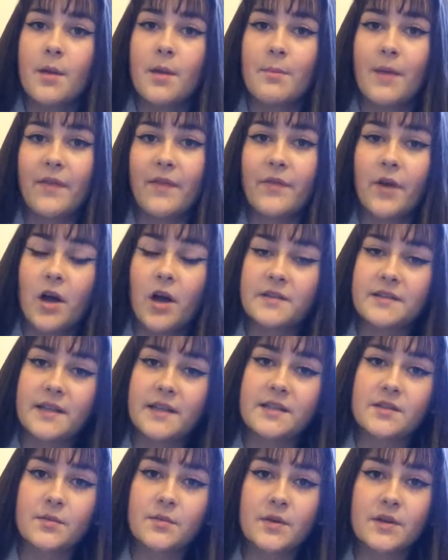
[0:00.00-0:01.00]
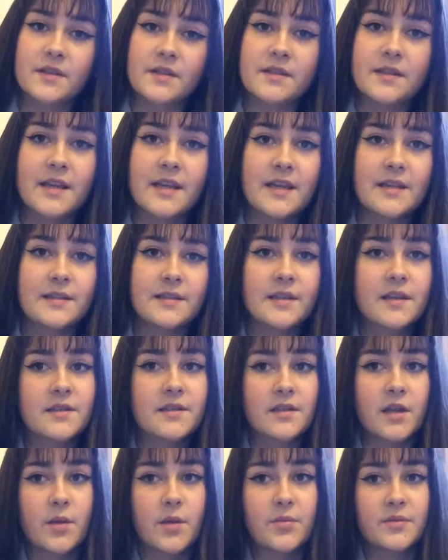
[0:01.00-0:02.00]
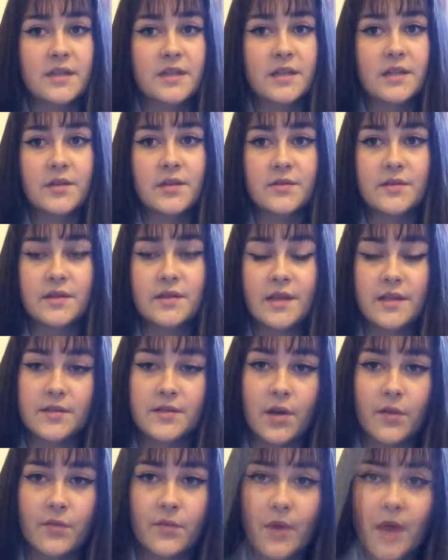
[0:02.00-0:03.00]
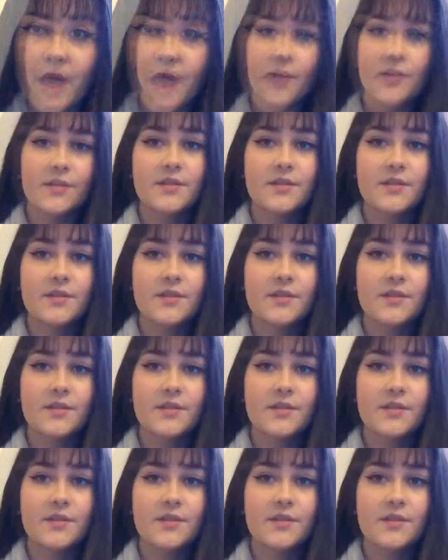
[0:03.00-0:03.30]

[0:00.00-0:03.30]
meant that our data was easily interpreted using this software.